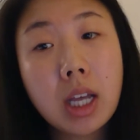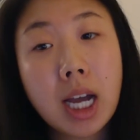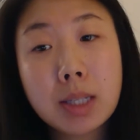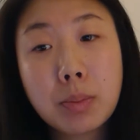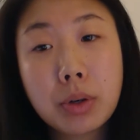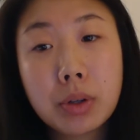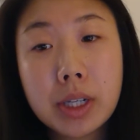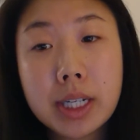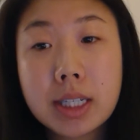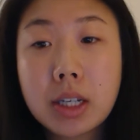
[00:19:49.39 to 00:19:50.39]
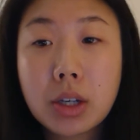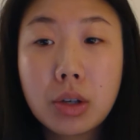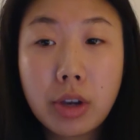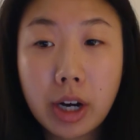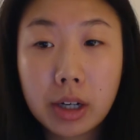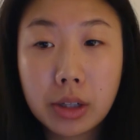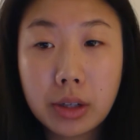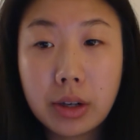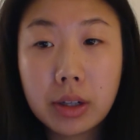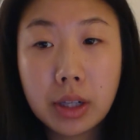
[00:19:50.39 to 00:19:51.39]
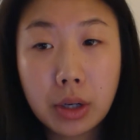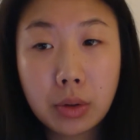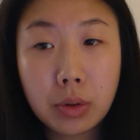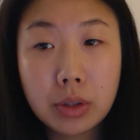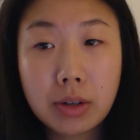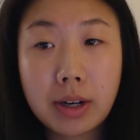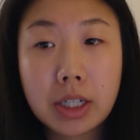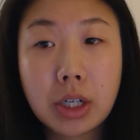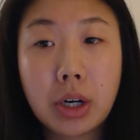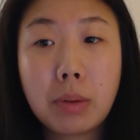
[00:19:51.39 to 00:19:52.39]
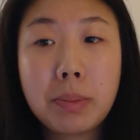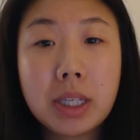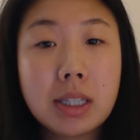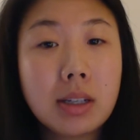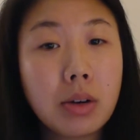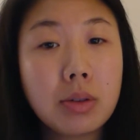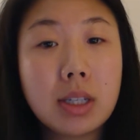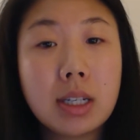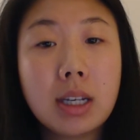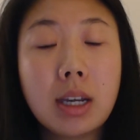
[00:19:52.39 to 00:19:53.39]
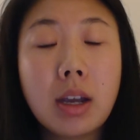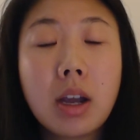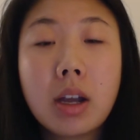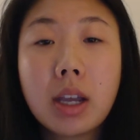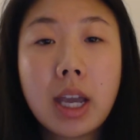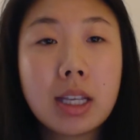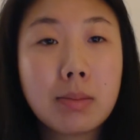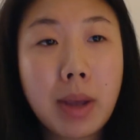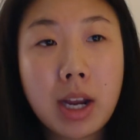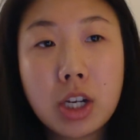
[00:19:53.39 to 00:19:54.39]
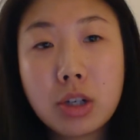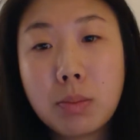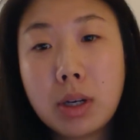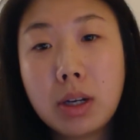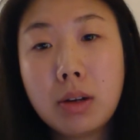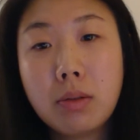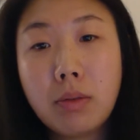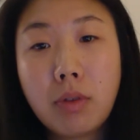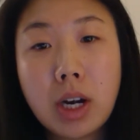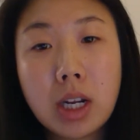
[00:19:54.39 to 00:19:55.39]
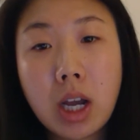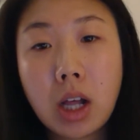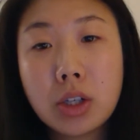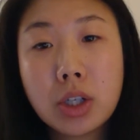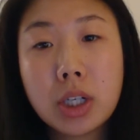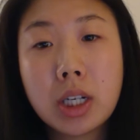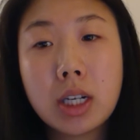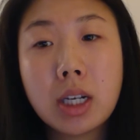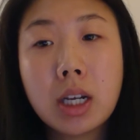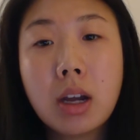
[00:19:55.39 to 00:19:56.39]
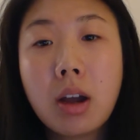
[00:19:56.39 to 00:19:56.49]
hospitalist, acute care clinical director, PTOT, case management, radiology,